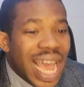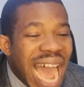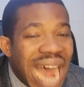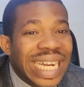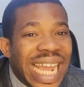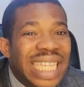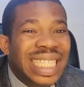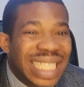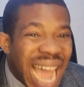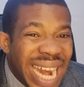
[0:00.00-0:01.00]
And
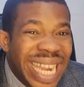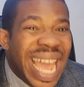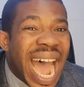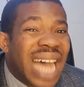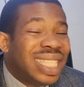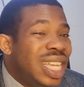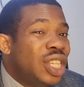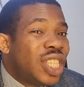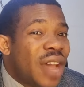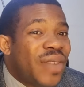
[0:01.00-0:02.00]
exactly as the
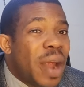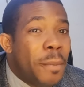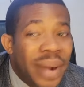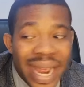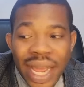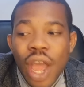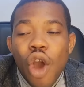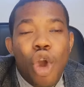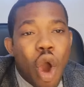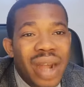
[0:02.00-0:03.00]
servant prayed,
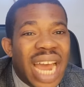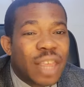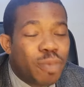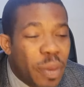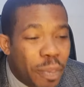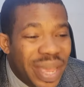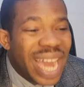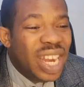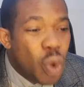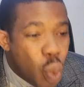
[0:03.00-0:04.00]
God has
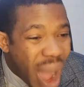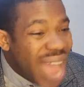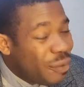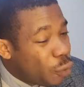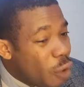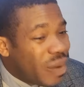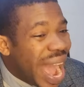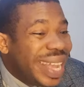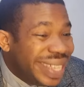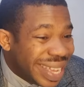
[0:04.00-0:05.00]
prepared the wife of
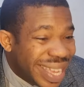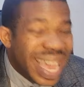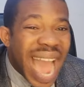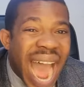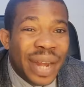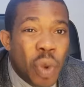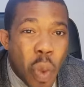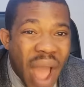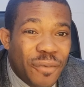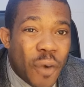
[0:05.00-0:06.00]
Isaac. And the
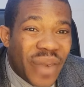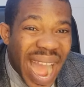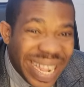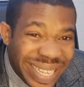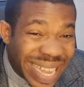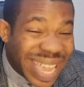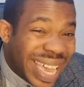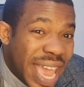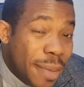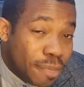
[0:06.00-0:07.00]
wife of Isaac
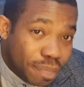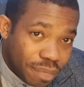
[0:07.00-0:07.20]
came.